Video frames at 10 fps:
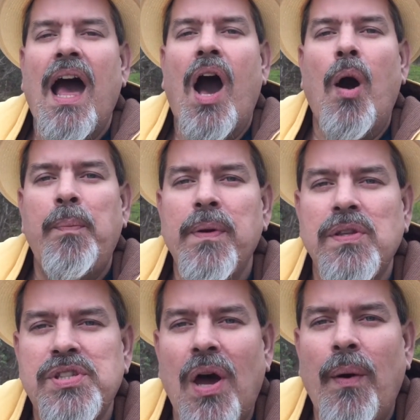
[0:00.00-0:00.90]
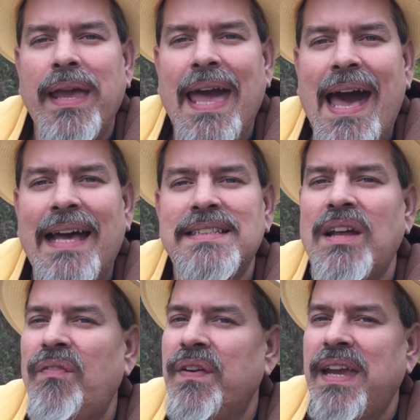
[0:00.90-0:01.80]
Hope you enjoy it, guys.
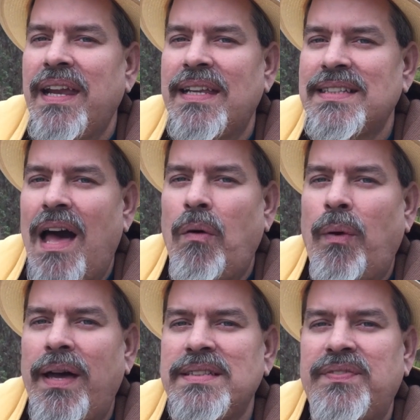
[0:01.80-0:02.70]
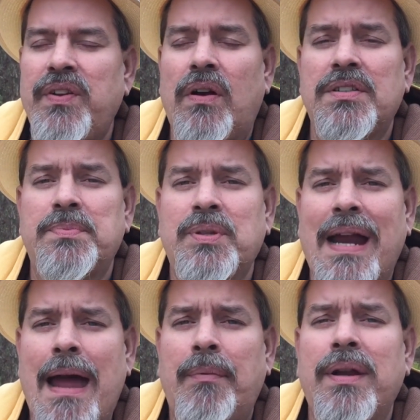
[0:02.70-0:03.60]
Don't forget, as always, if you aren't a
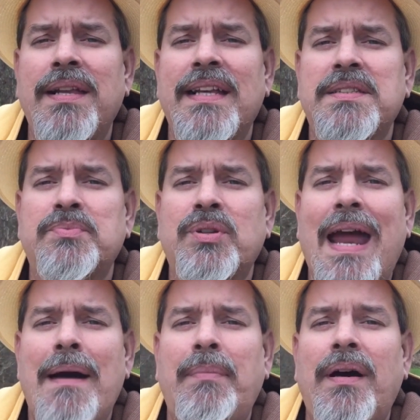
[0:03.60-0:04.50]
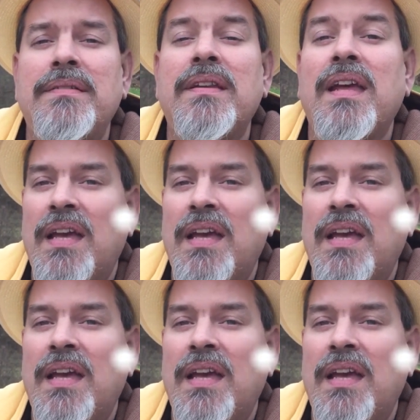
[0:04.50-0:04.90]
subscriber, hit that subscribe button.